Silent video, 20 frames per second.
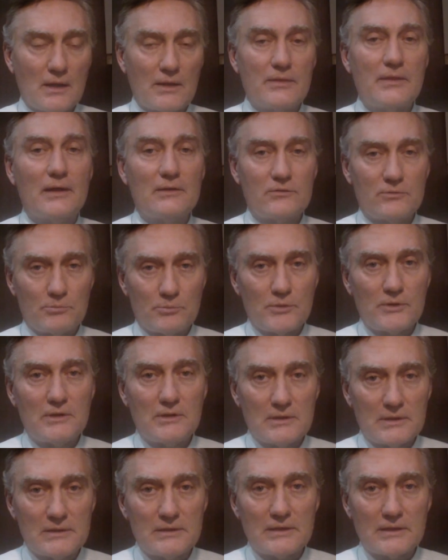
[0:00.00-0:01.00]
That's
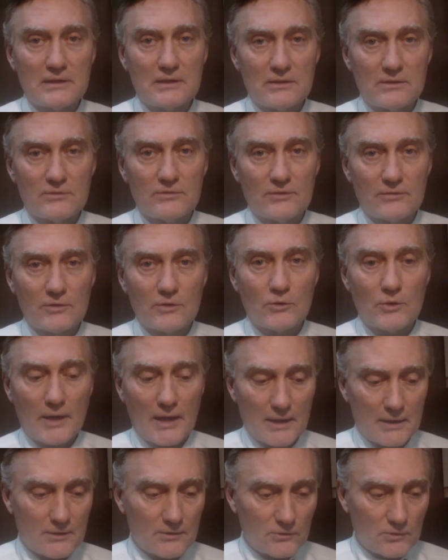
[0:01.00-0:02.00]
pretty indicative of a
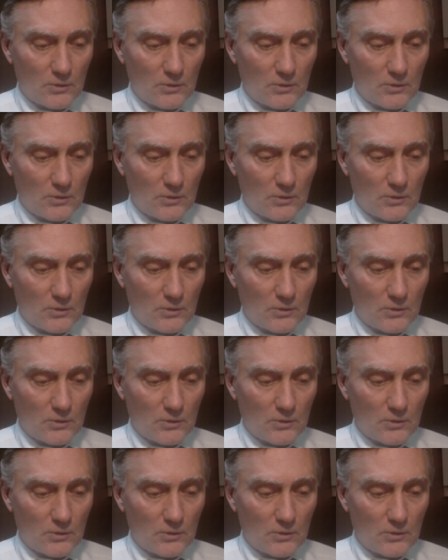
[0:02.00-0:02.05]
crack.